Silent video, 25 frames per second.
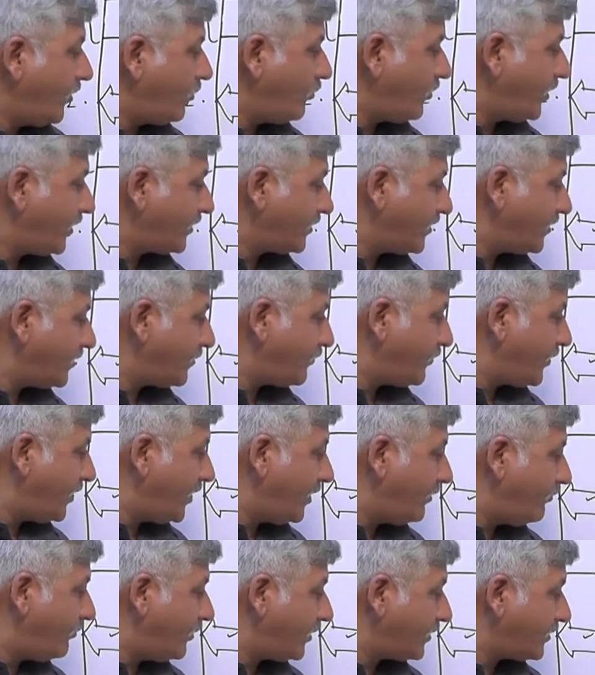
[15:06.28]
to access pin
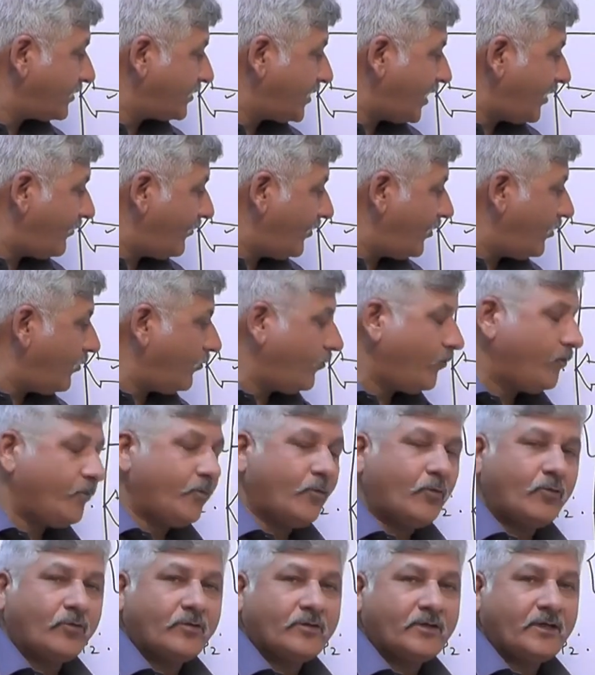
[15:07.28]
number 7 of
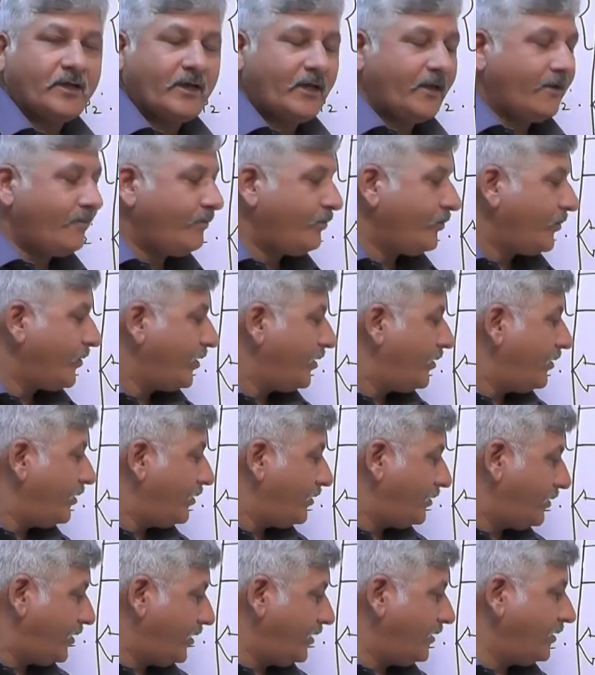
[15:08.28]
port 3,
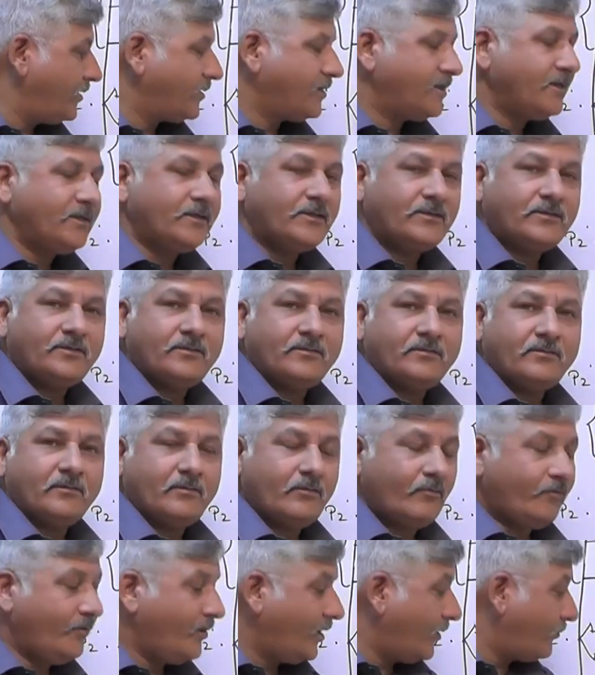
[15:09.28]
then this is,
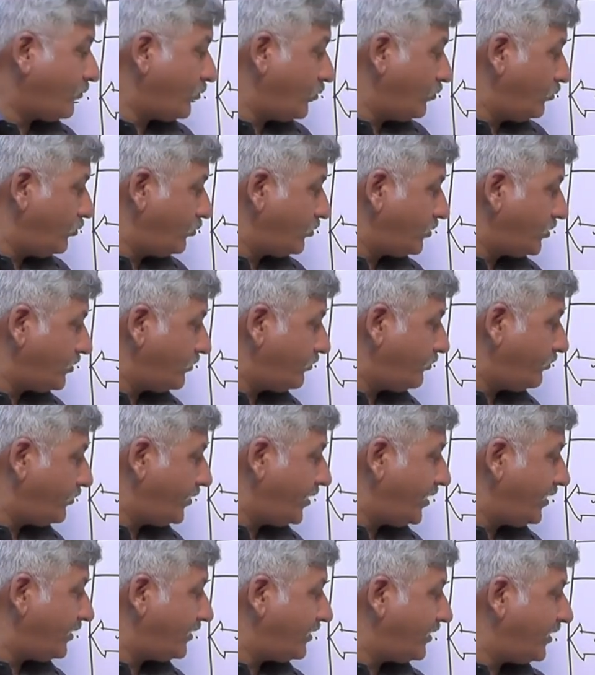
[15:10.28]
we have to use
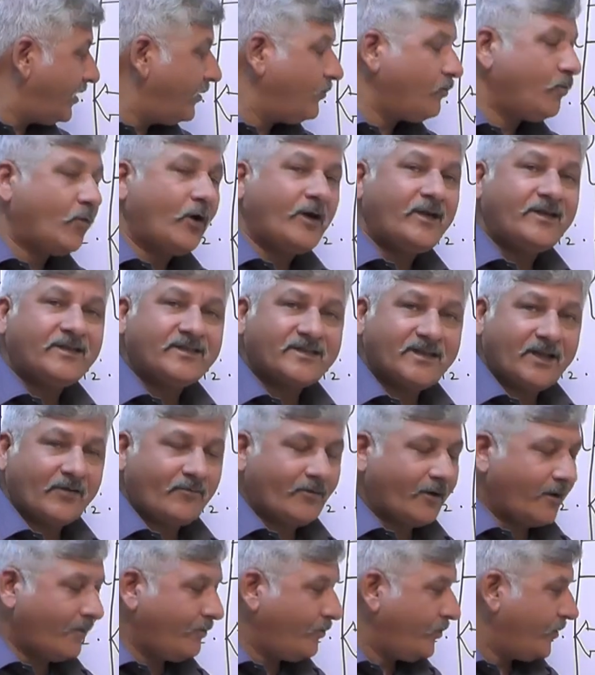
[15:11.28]

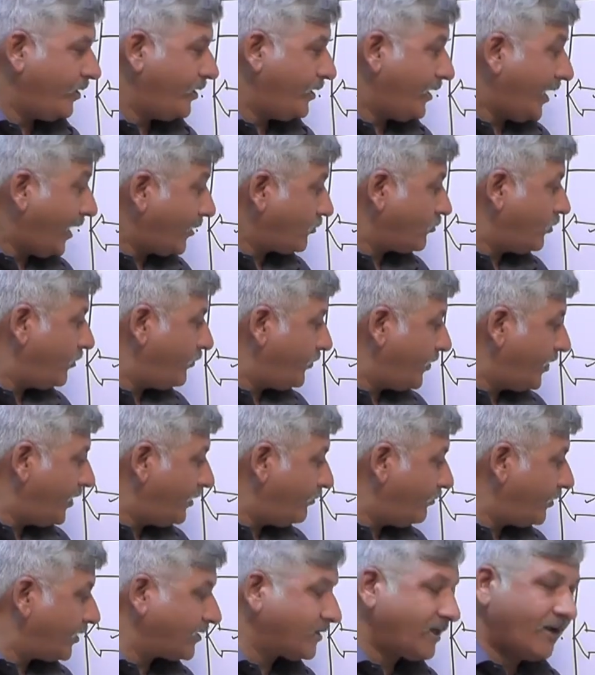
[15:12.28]
P3.7. Actually pin
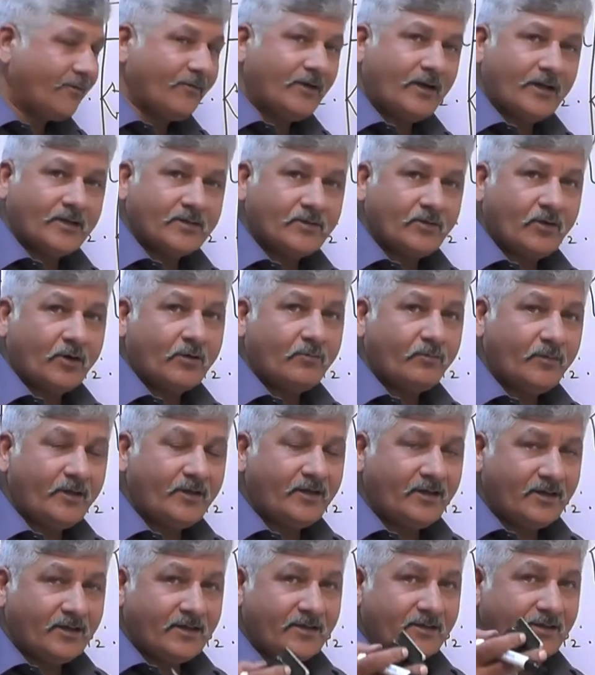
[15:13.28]
number 7 does not mean
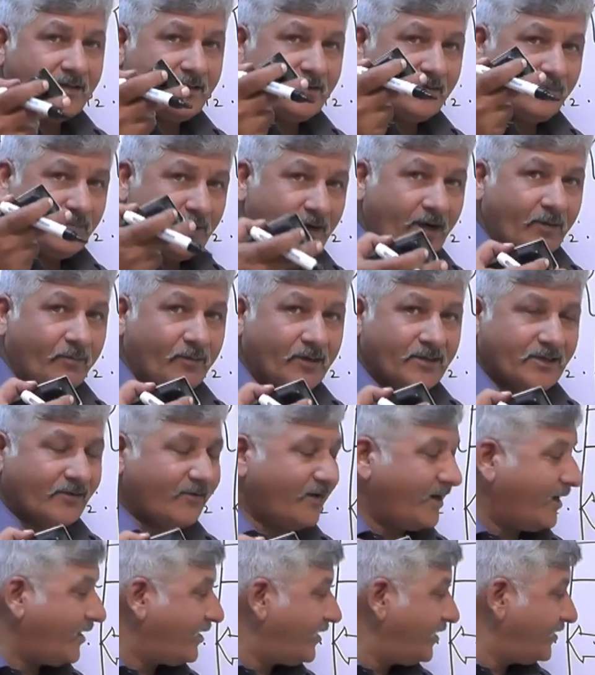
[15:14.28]
it is pin number
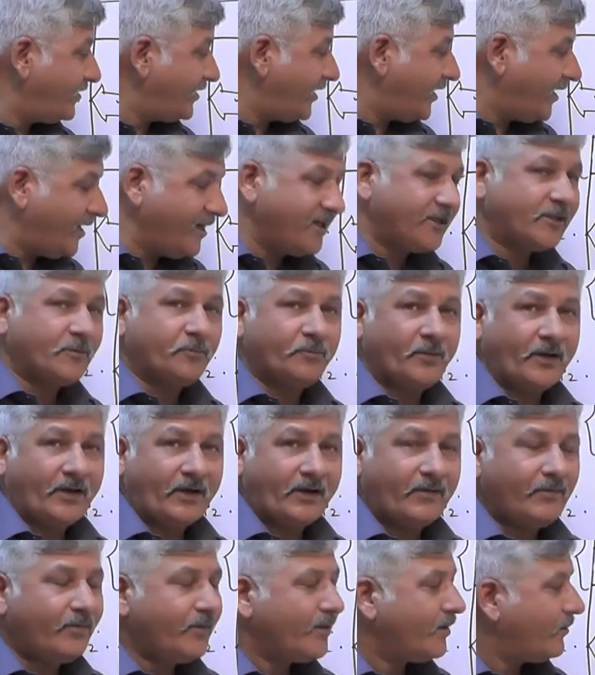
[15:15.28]
7, it is 8th
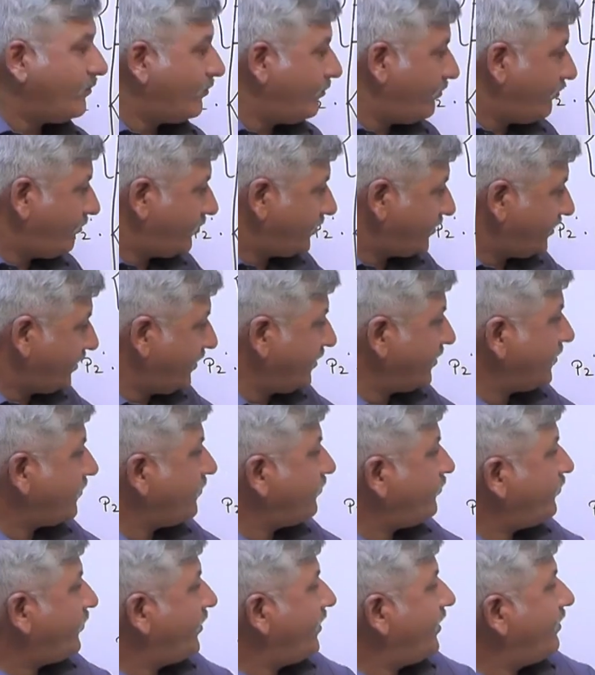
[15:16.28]
pin.
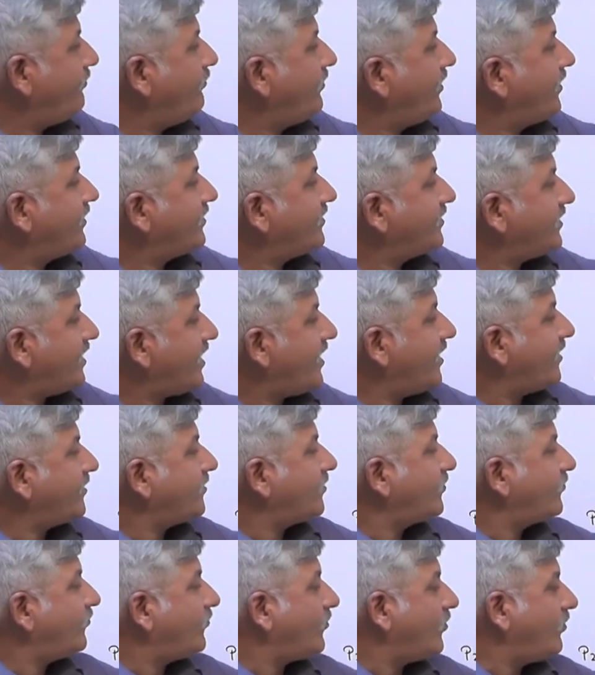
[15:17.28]
Since pin number
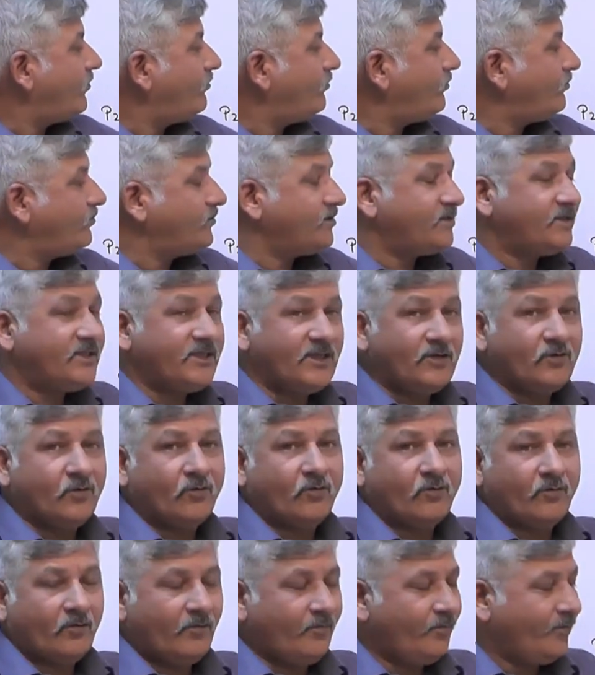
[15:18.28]
starts from
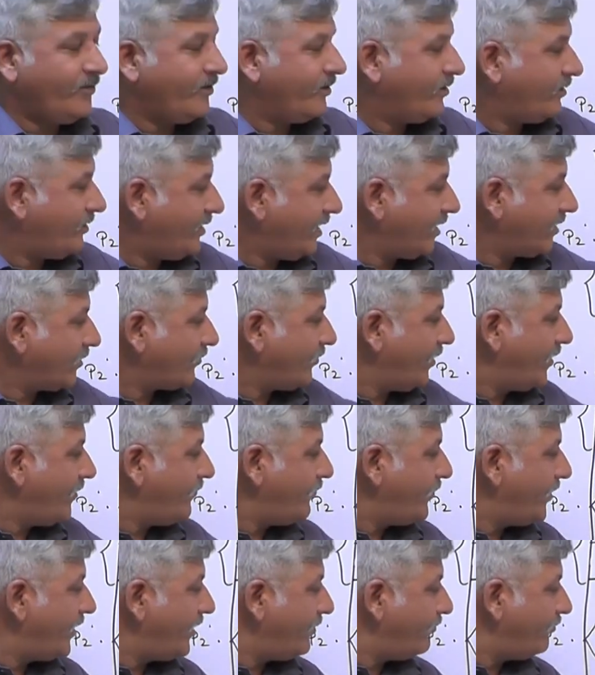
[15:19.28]
0, that's why
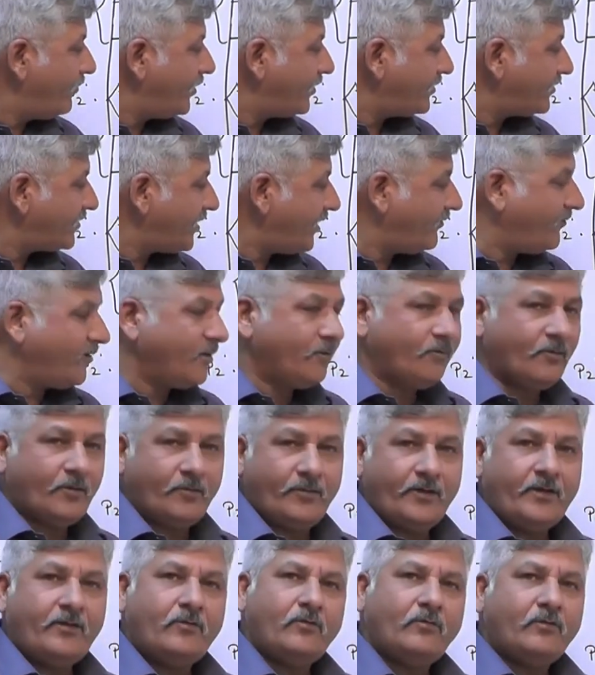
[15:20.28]
pin number 7 will
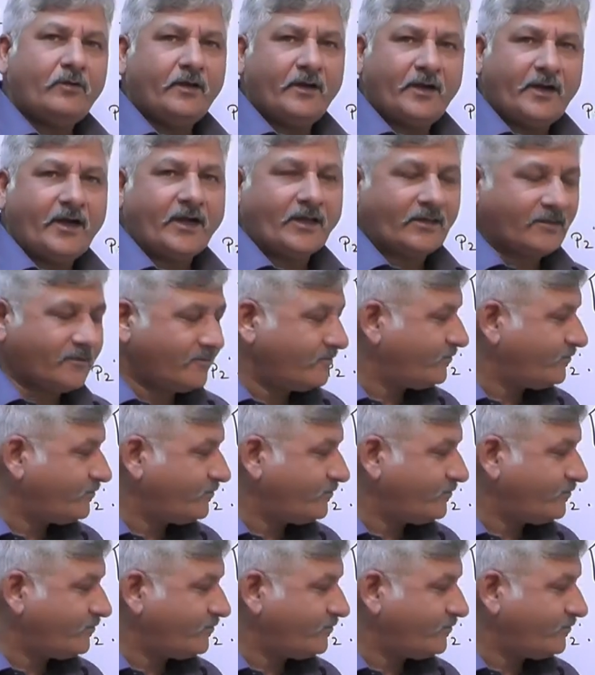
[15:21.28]
be your 8th.